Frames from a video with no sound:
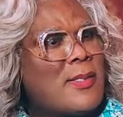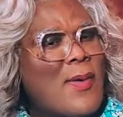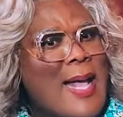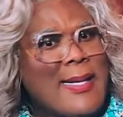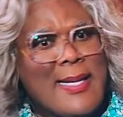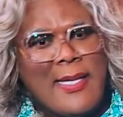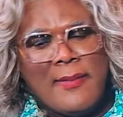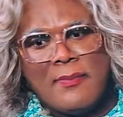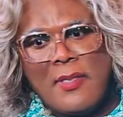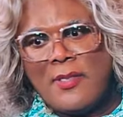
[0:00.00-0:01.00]
So I get
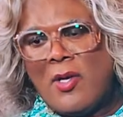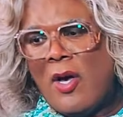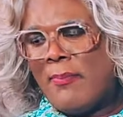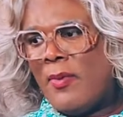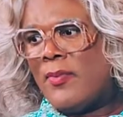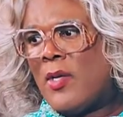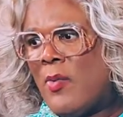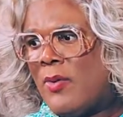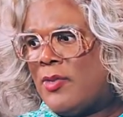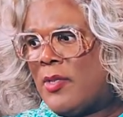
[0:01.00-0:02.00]
it. Get your heart broke.
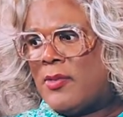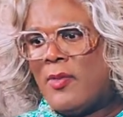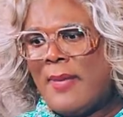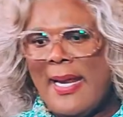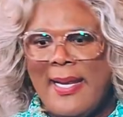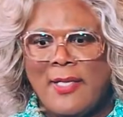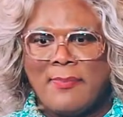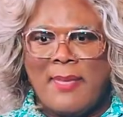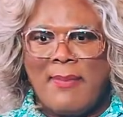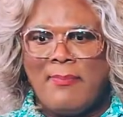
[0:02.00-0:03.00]
Don't want to trust nobody
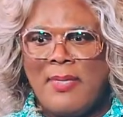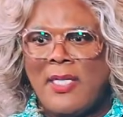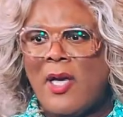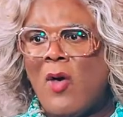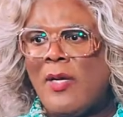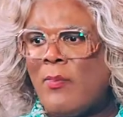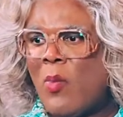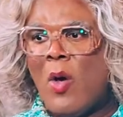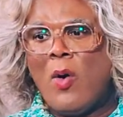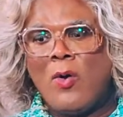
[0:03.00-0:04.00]
else. They building all
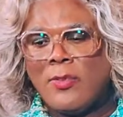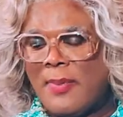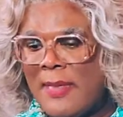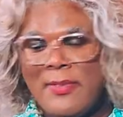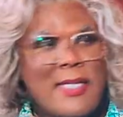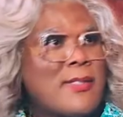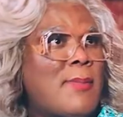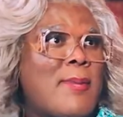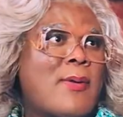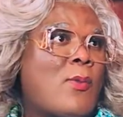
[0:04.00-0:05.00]
them walls. But let me tell you
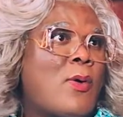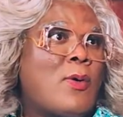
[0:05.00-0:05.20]
something about a